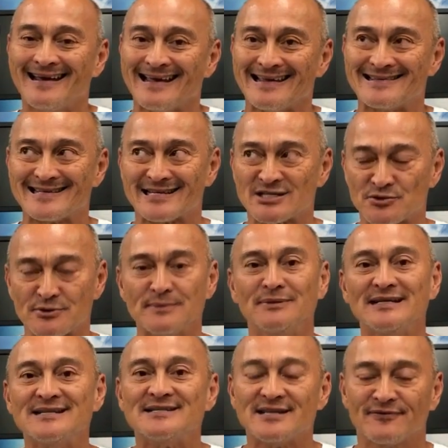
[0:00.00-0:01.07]
it's
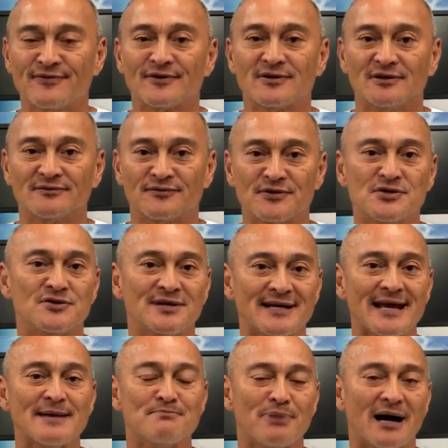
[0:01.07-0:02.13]
extremely difficult for you to
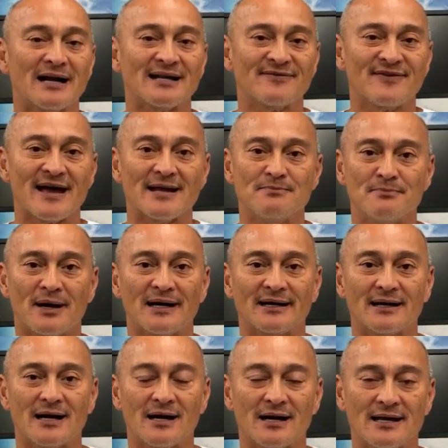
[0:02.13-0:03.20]
gain body fat
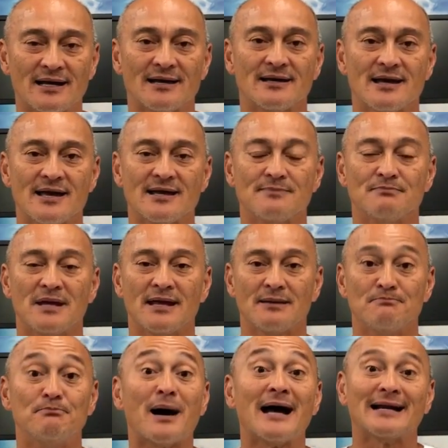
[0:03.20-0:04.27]

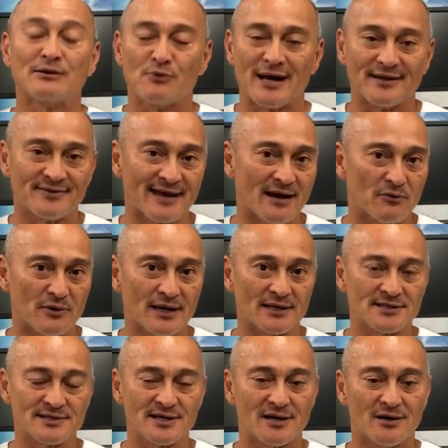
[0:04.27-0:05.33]
and body weight that way.
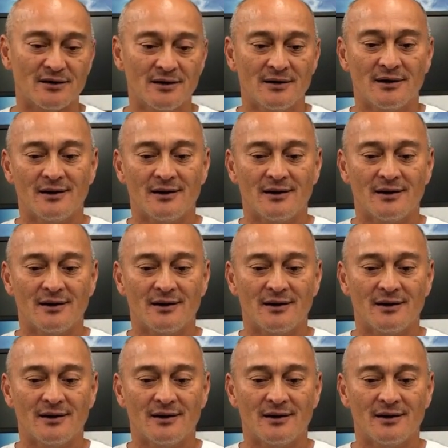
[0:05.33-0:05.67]
So